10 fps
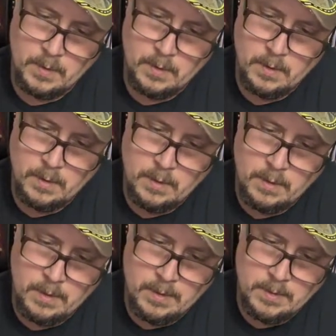
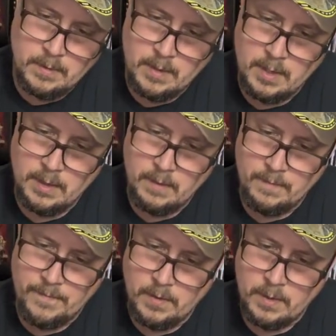That
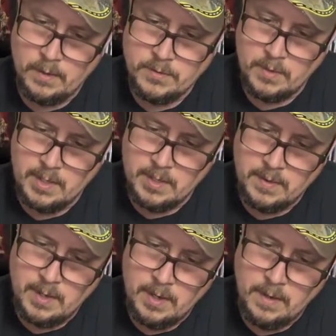foot goes right in
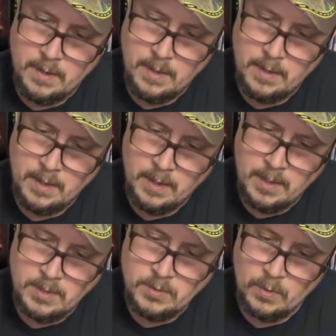there.
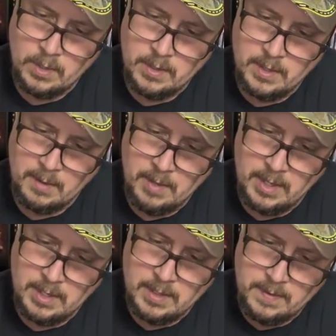So one good thing
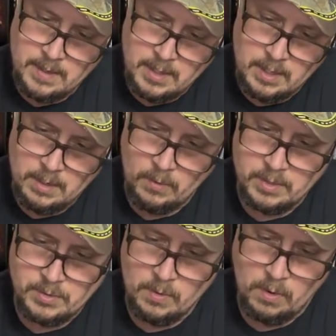about getting the
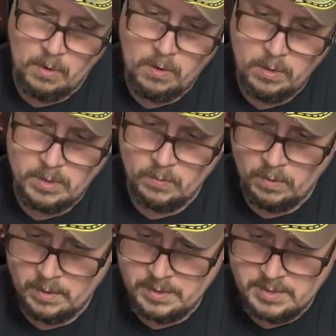retro carded
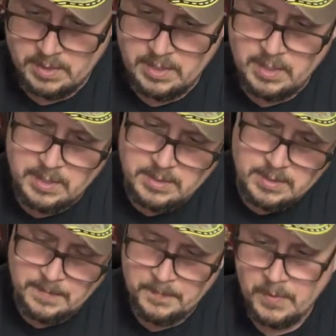ones
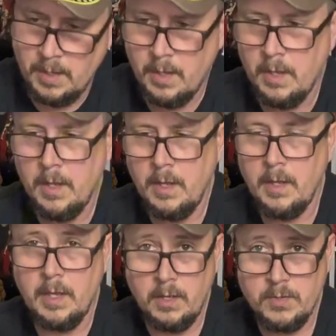is
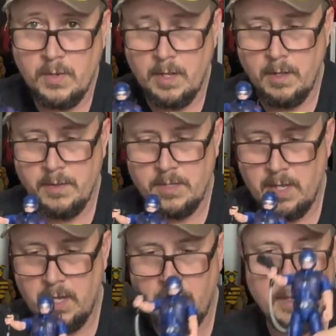it goes right on the
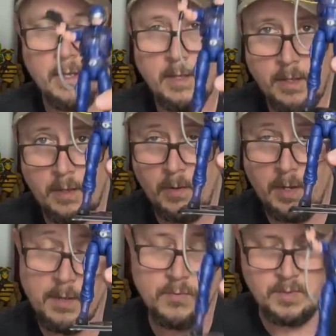stand, or it
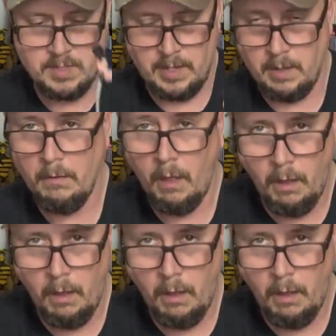comes with a stand.